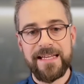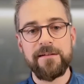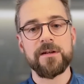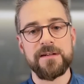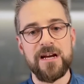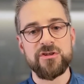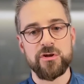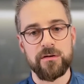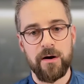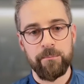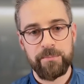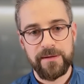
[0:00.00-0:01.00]
international
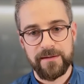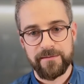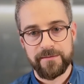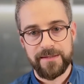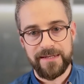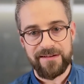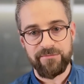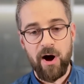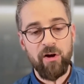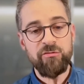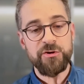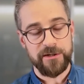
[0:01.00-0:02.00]
companies that have
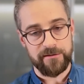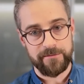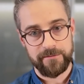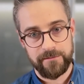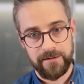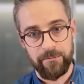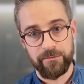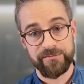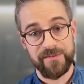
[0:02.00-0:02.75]
hundreds, and if